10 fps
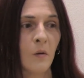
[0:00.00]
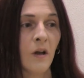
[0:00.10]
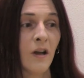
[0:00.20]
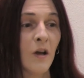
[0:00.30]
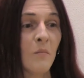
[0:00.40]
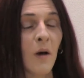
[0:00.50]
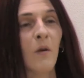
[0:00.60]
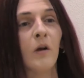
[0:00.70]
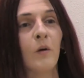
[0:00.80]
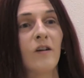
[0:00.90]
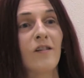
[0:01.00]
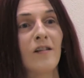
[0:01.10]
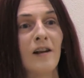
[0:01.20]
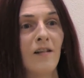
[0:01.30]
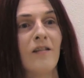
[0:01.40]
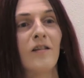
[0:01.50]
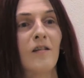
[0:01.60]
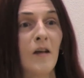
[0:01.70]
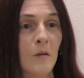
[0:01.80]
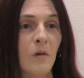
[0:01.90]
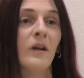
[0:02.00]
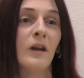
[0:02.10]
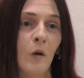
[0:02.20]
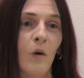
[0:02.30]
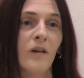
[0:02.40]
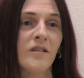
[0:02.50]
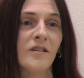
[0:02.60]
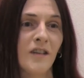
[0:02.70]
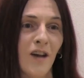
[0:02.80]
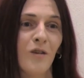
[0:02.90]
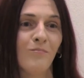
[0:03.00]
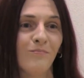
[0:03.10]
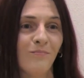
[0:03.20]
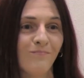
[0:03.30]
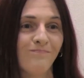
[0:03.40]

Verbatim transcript: So my motto is, let's disable inequality together.